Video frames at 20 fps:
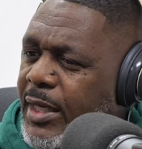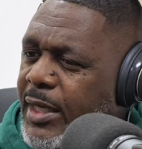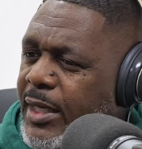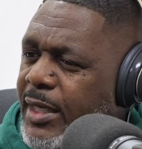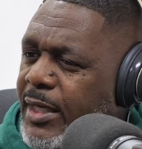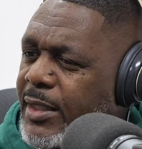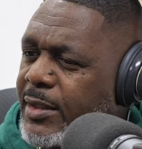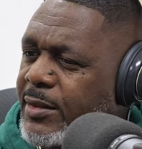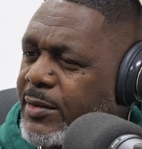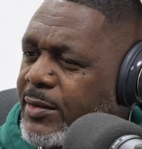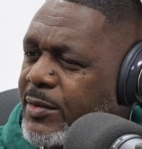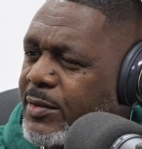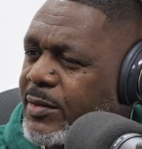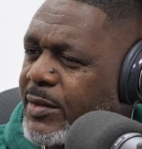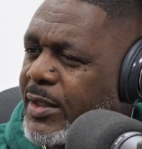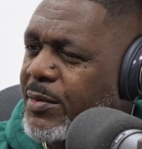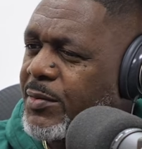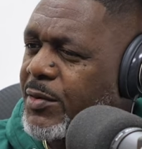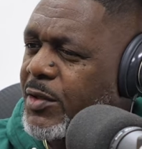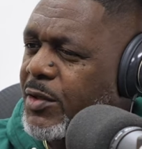
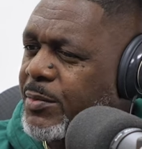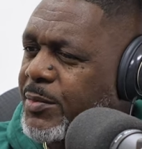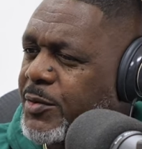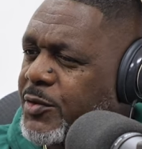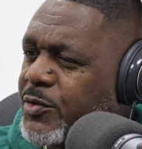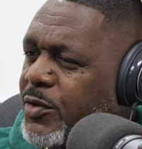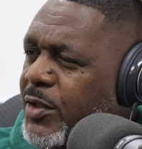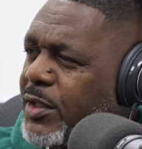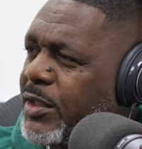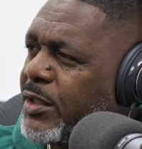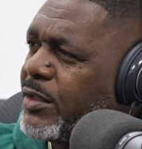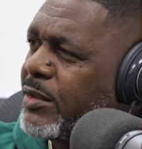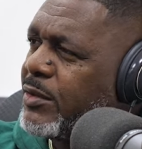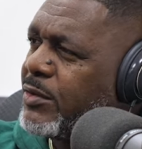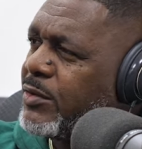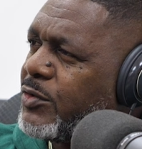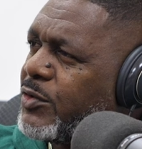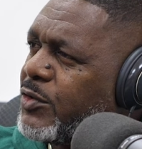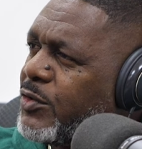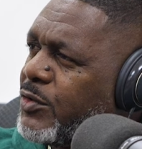and they were going to
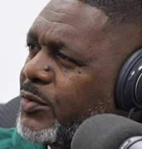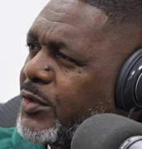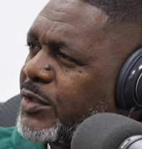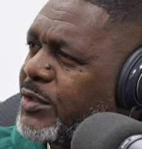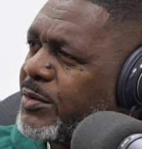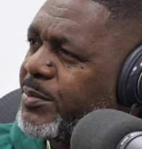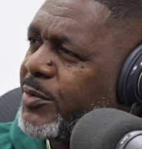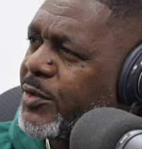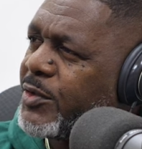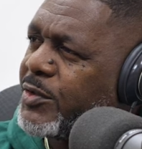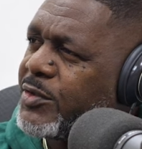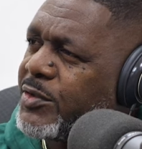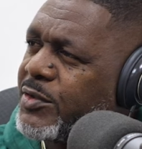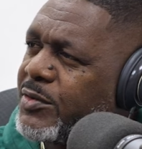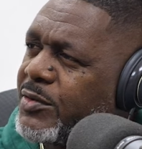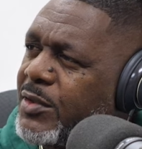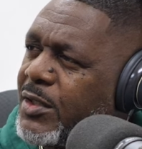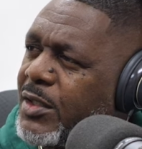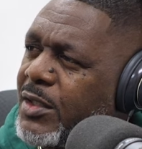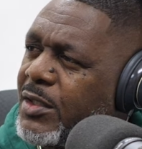portray you as a
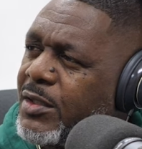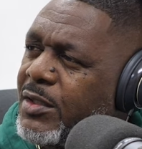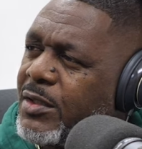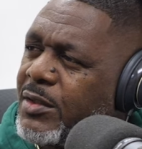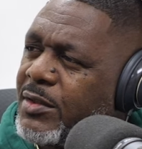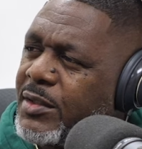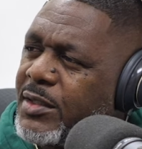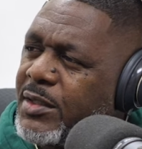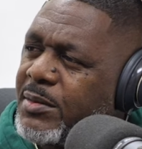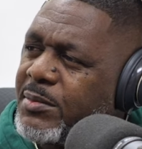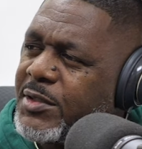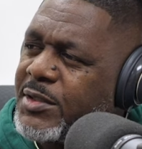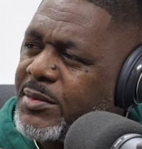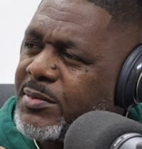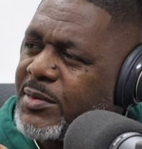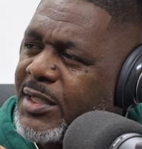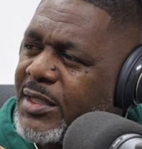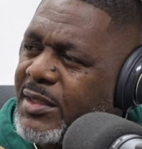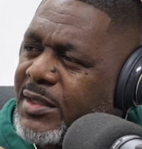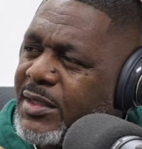person, give me
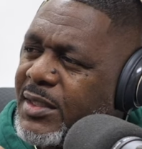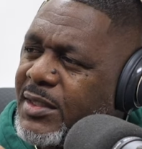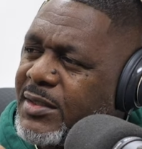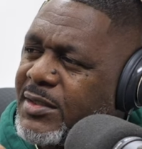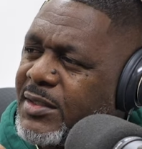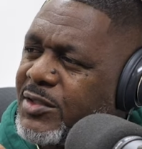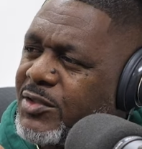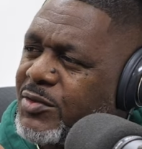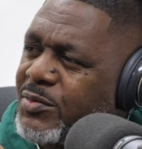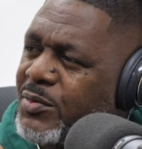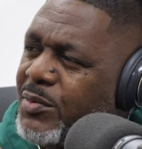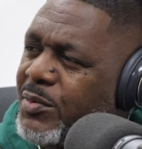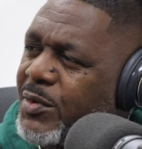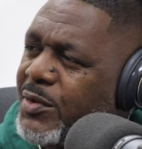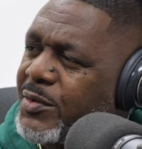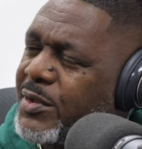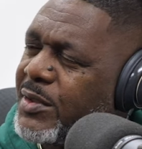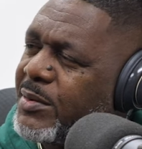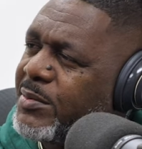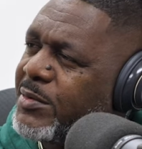some key things that you would
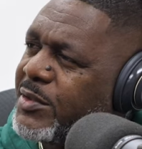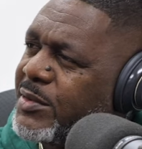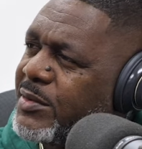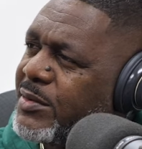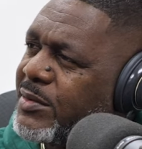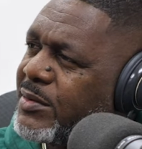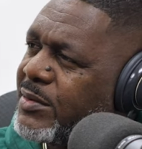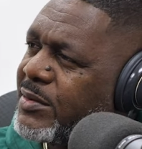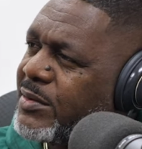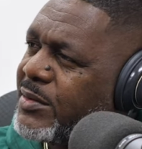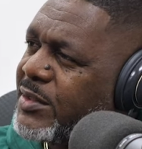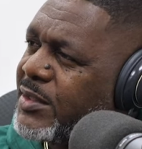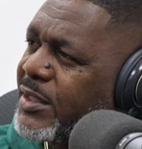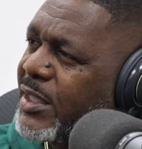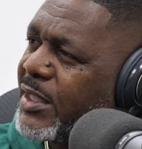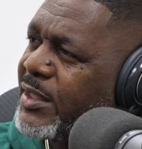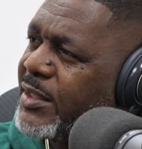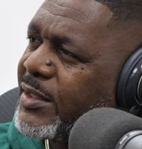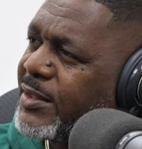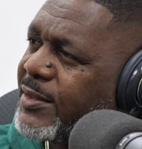want them to
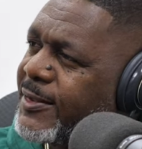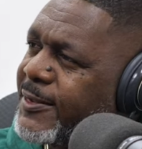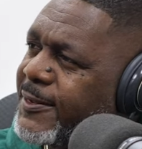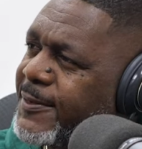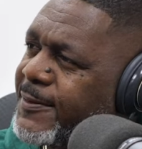say.